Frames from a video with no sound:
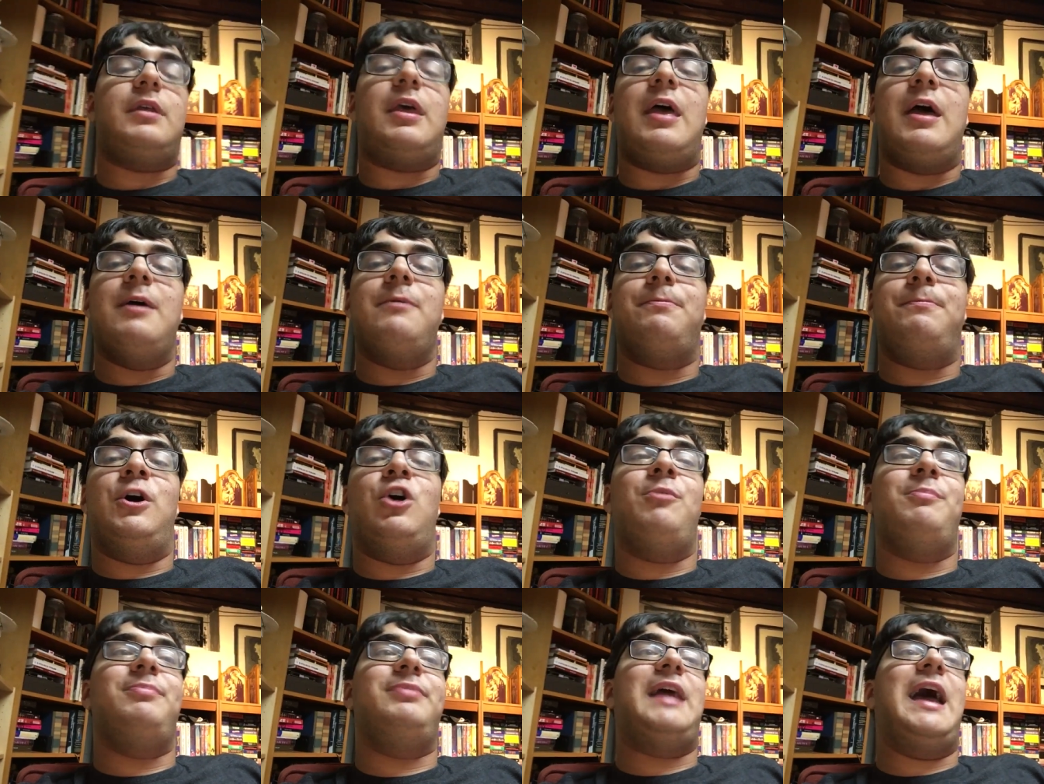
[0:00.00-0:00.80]
a
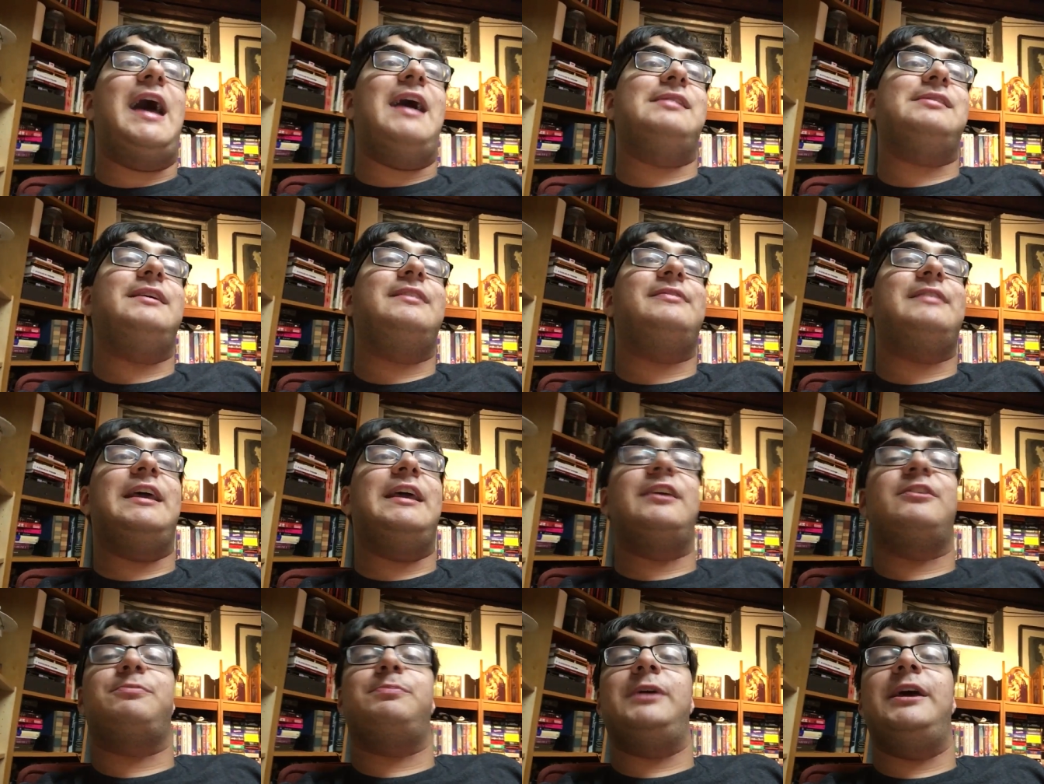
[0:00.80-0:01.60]
film that at least
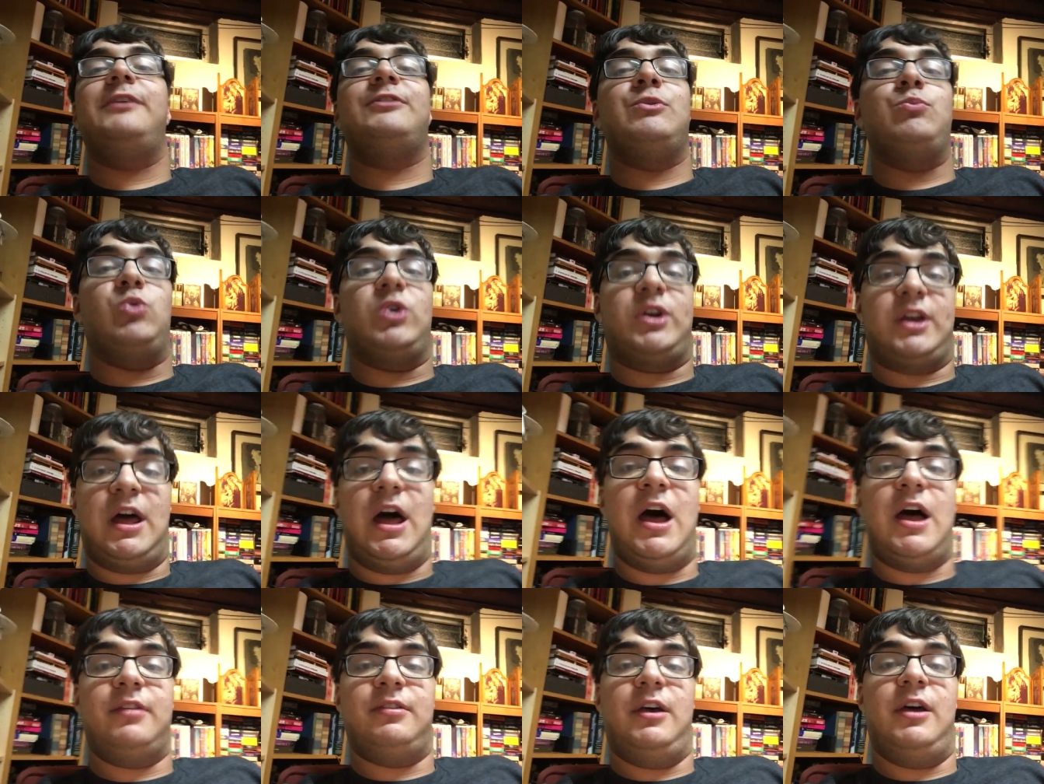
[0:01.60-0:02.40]
takes place in
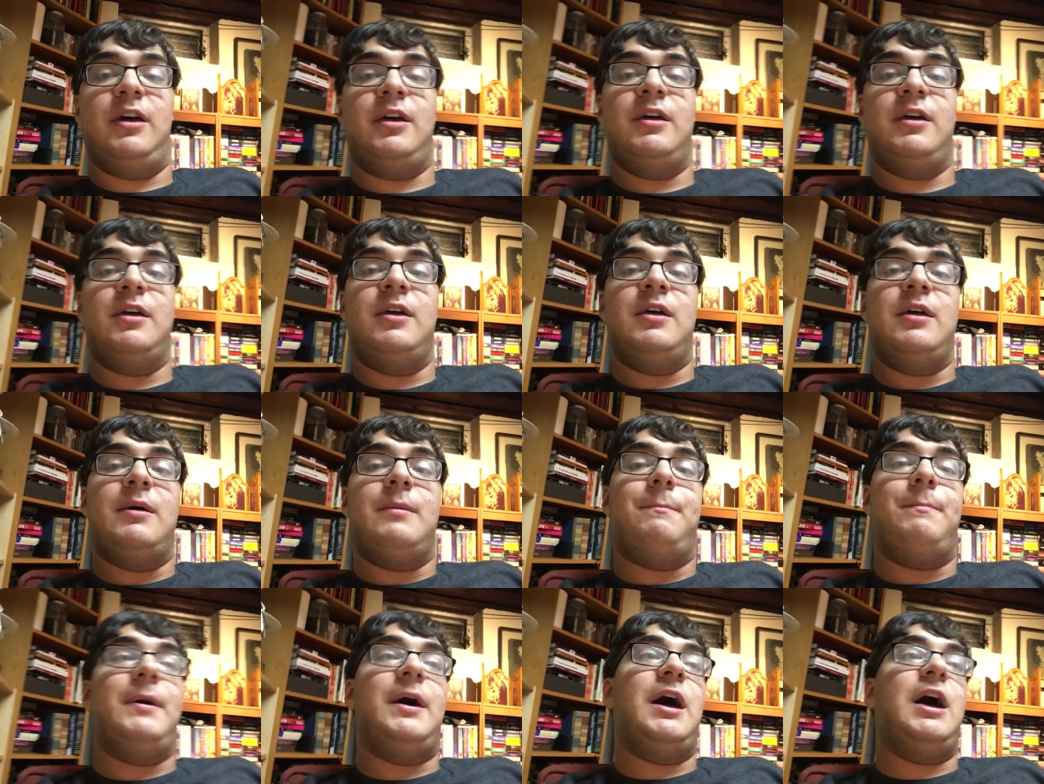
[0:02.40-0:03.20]
Wakanda,
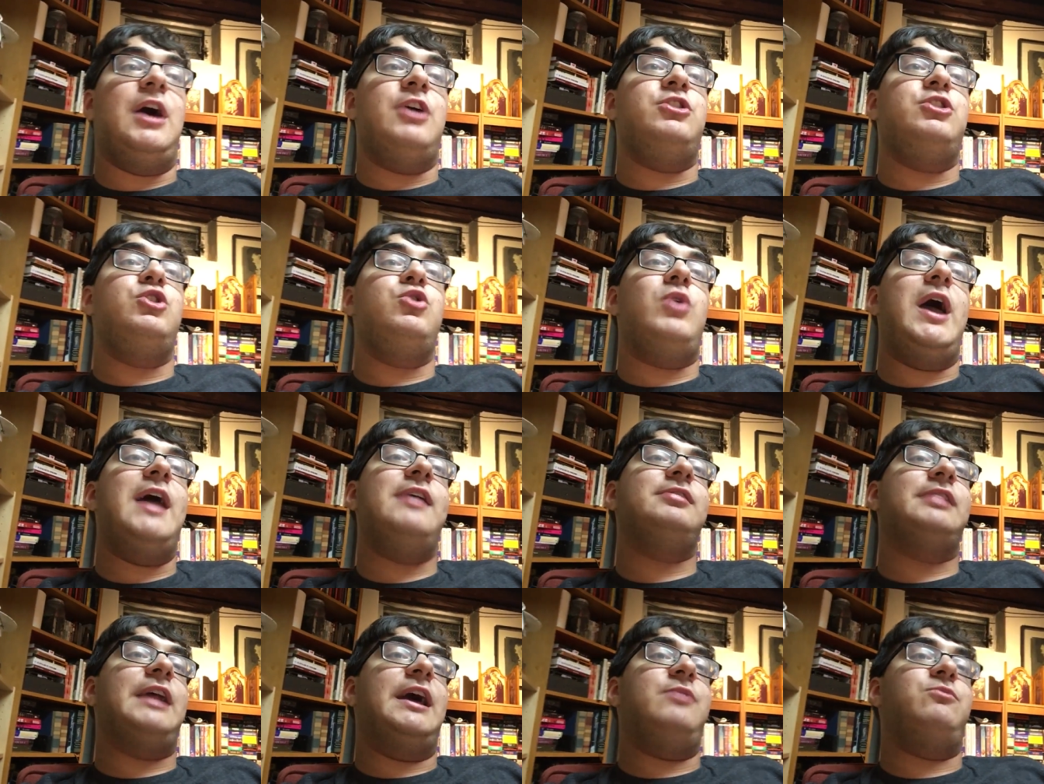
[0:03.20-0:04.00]
but a new
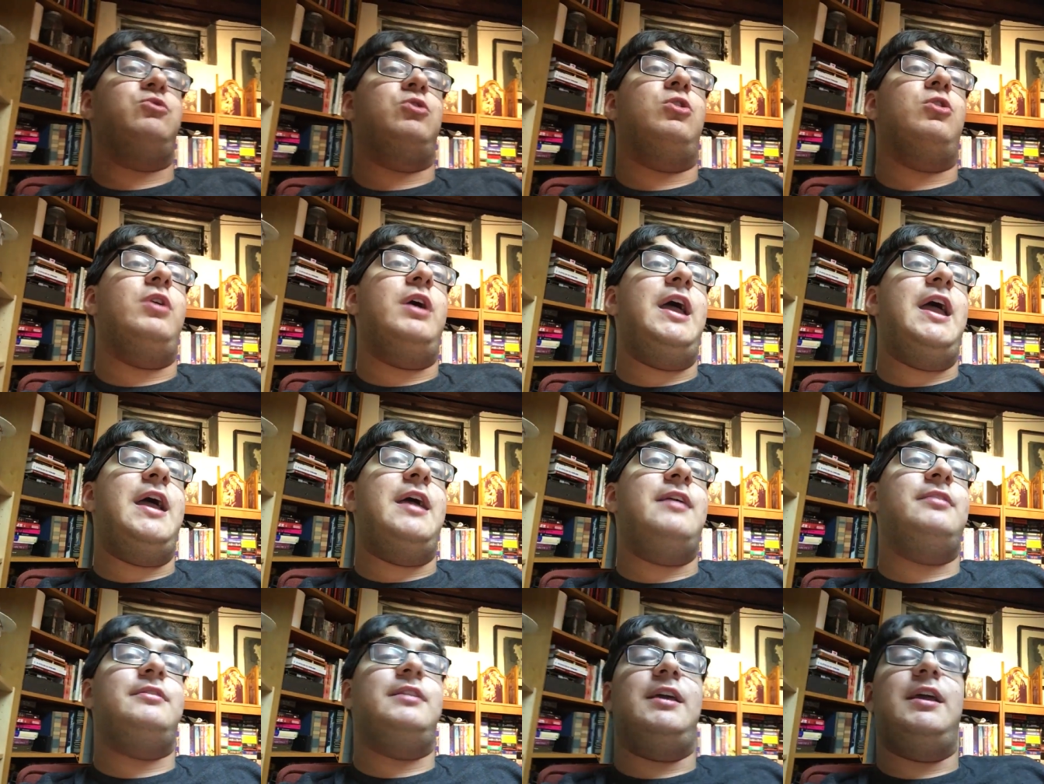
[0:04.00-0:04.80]
headline role.
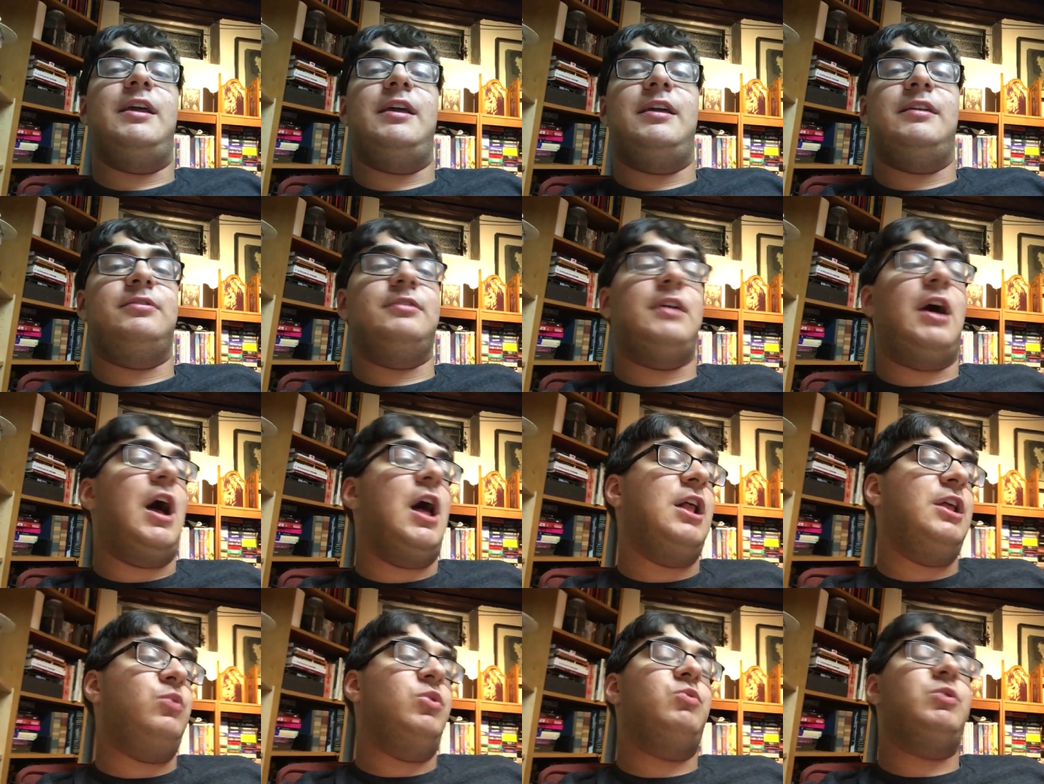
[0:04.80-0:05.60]
And in the
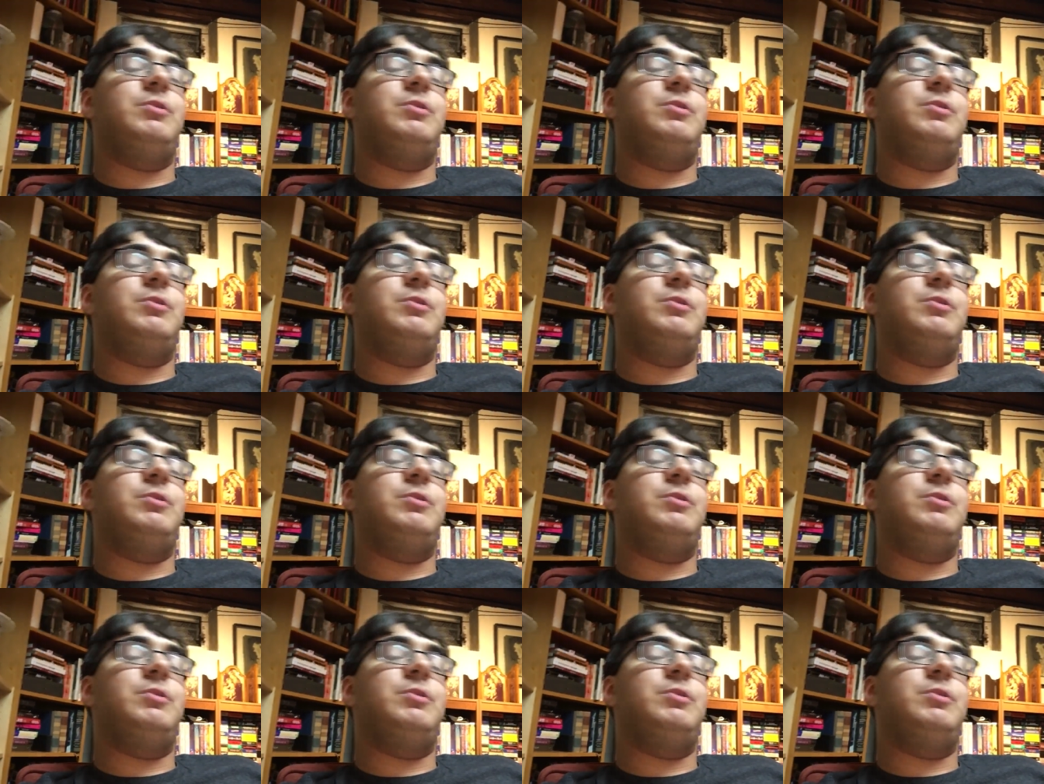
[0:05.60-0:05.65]
Hollywood